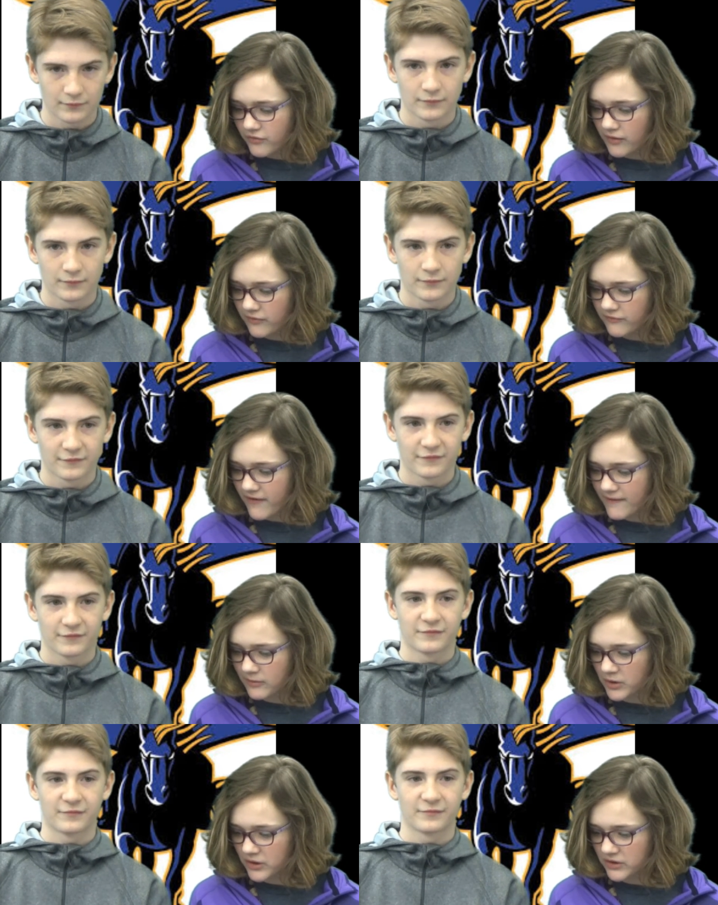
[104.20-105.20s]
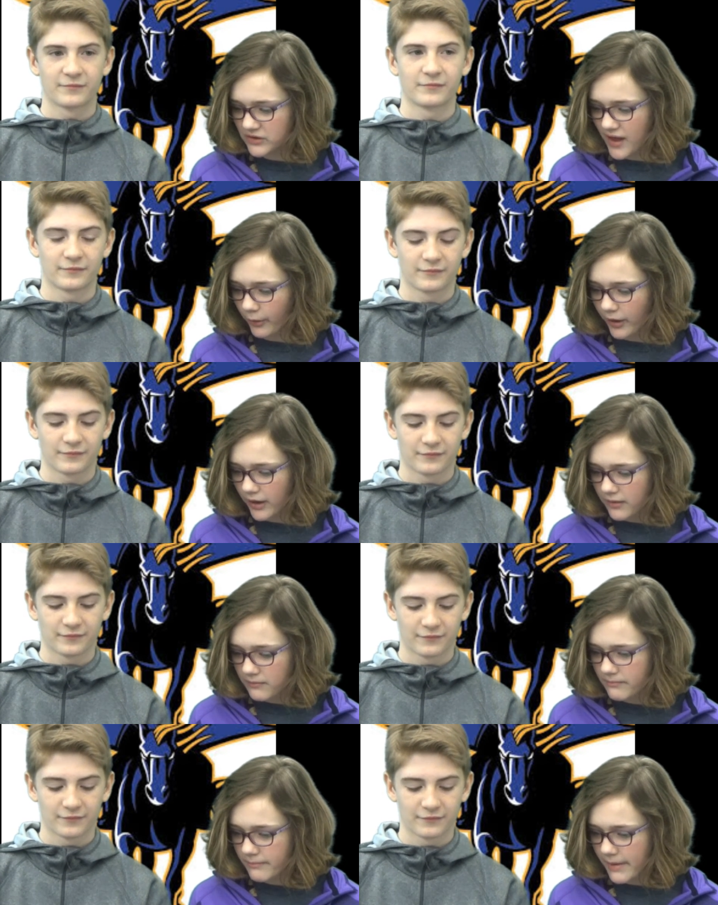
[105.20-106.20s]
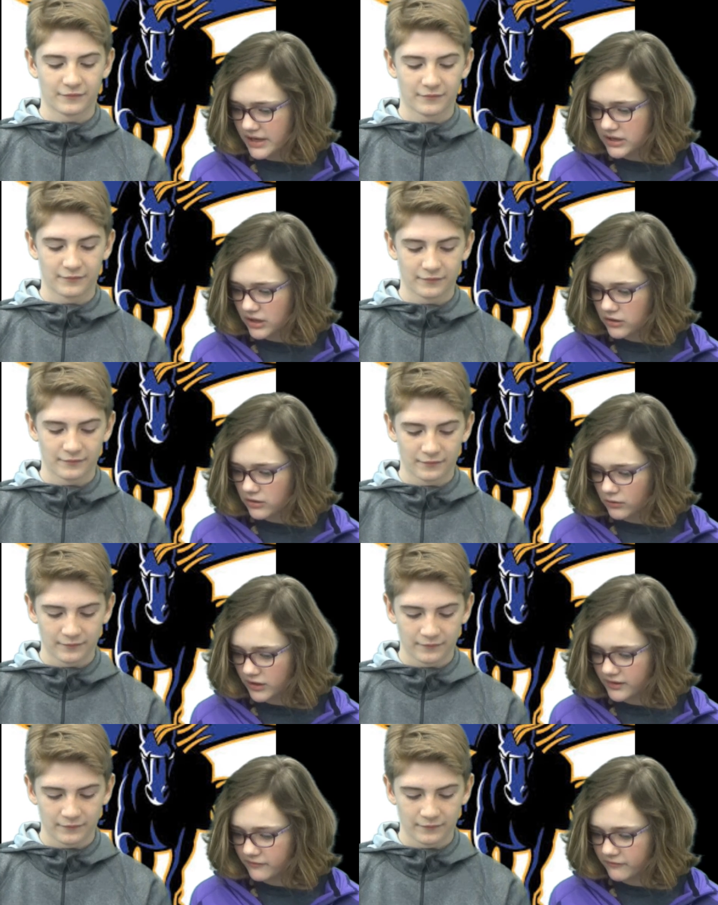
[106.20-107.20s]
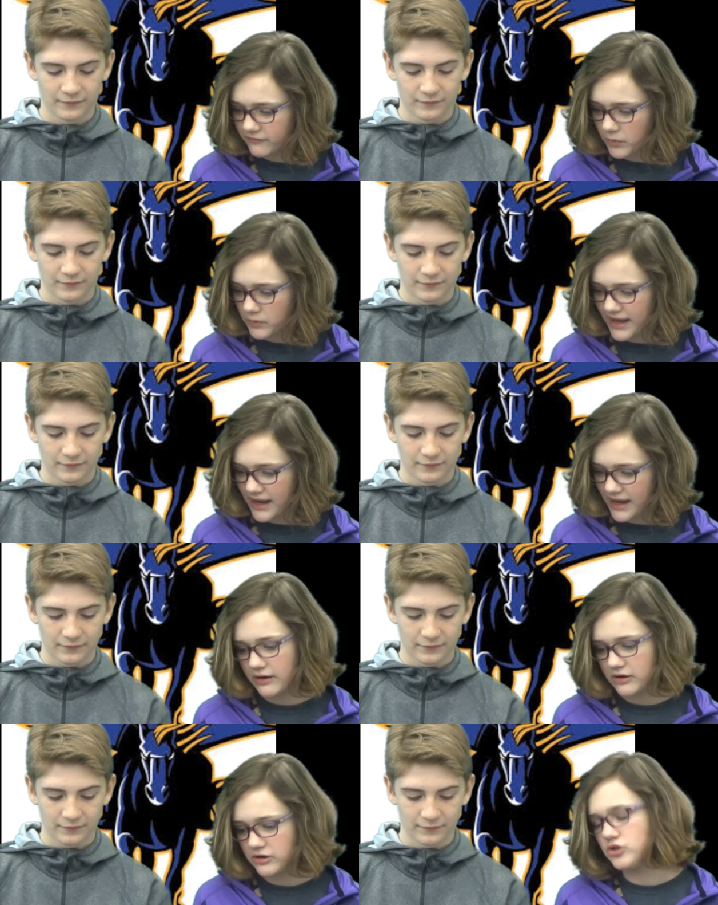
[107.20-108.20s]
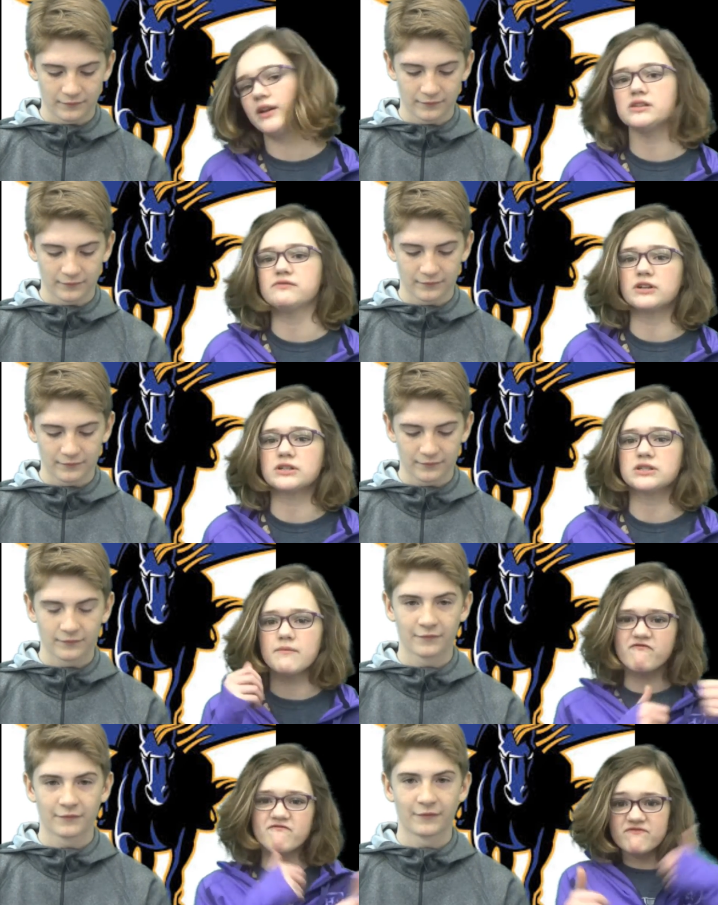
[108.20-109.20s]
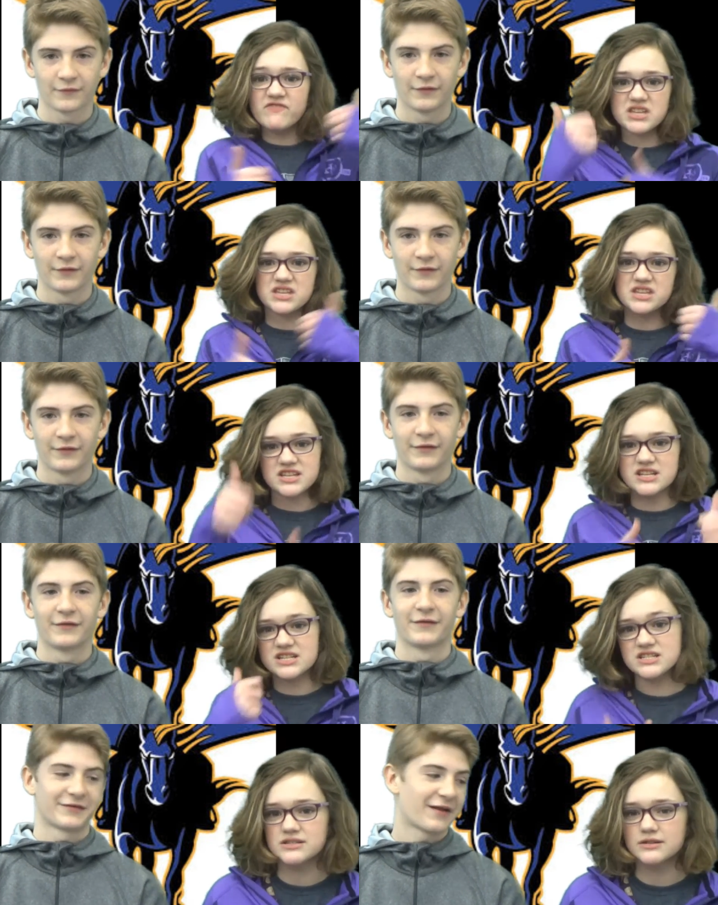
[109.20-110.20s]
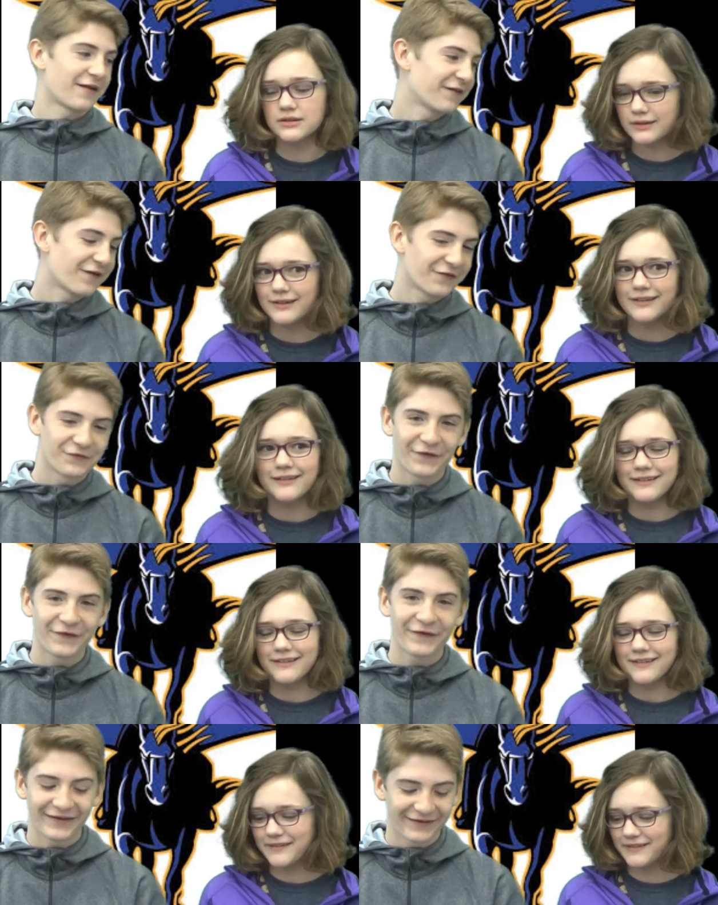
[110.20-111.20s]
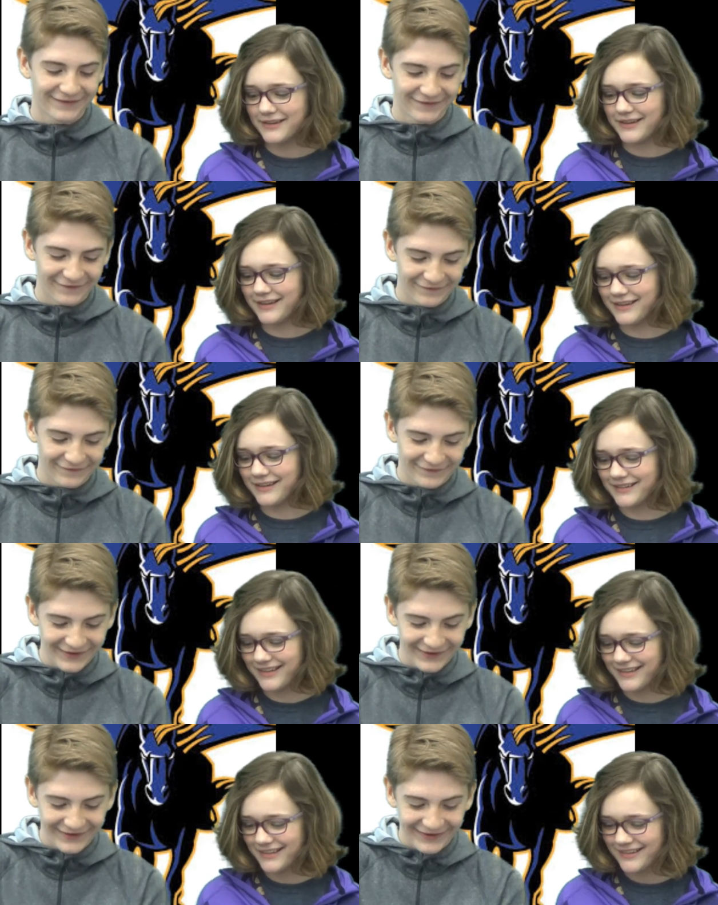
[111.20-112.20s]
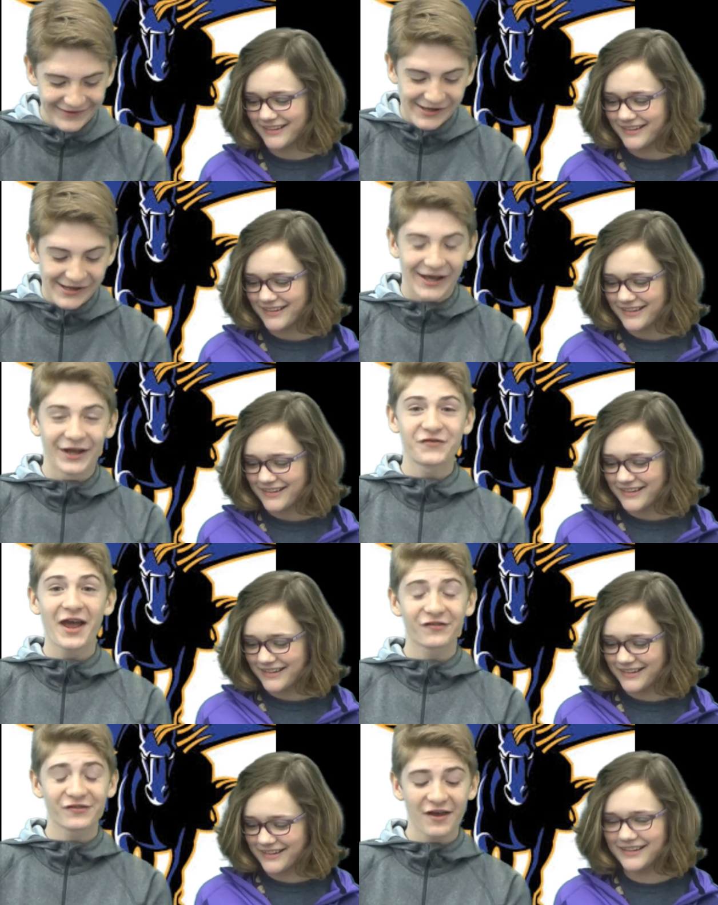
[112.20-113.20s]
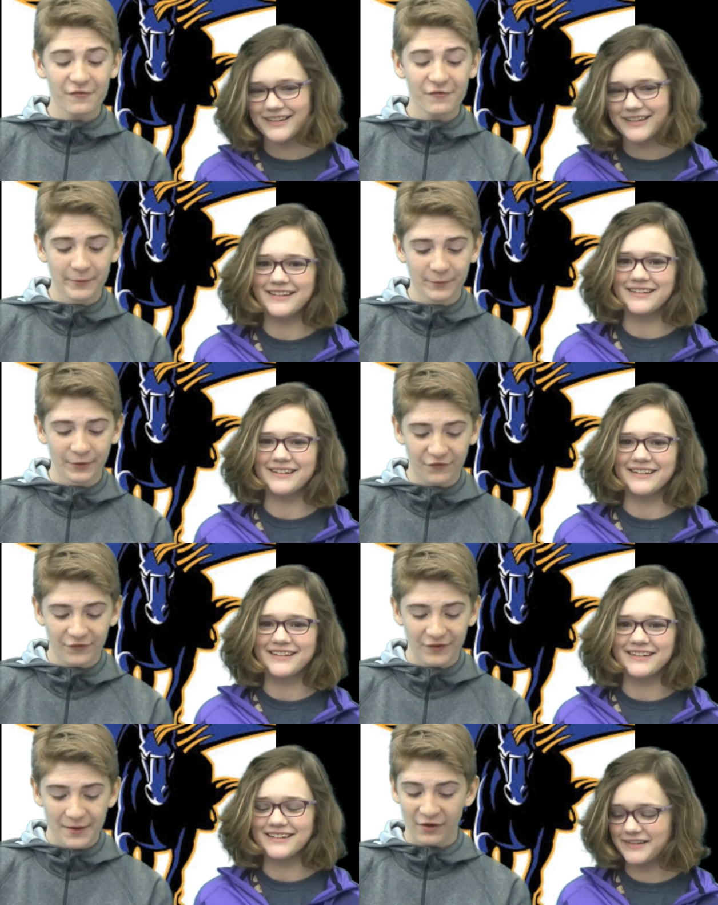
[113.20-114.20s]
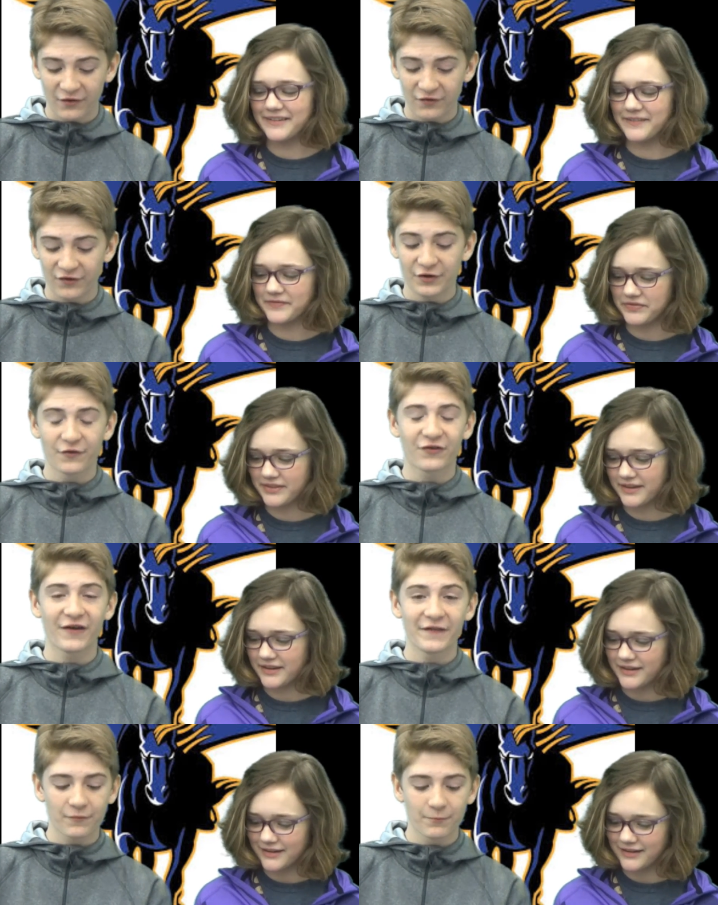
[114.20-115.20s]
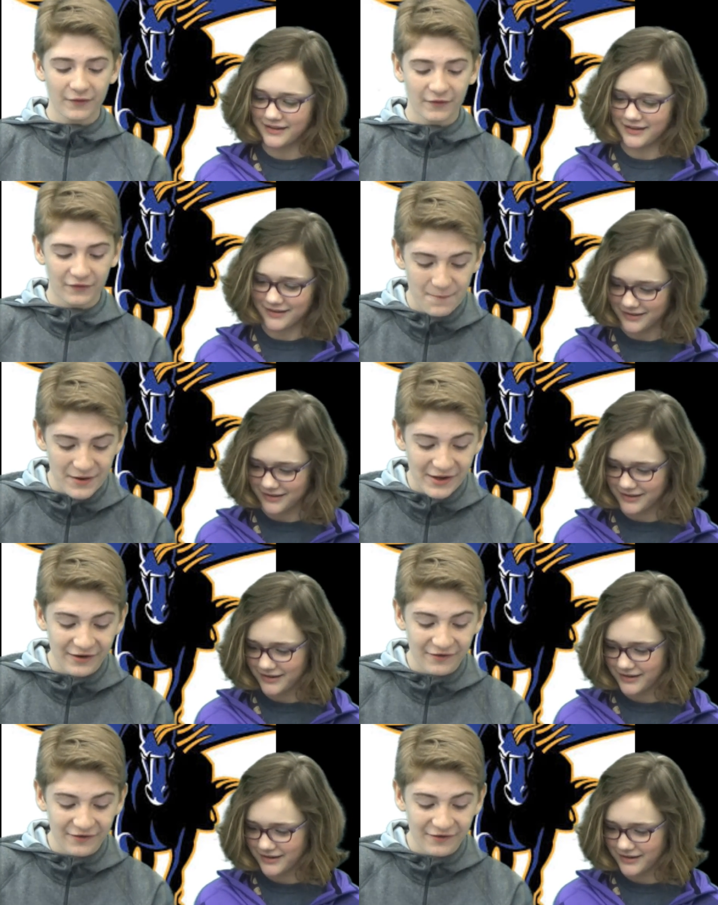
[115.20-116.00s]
Speaker 1: our favorite book in the library. Make your vote count and join us for some fun.
Speaker 2: That sounds fun. Yeah. Okay. NJHS members, make sure you attend this, the meeting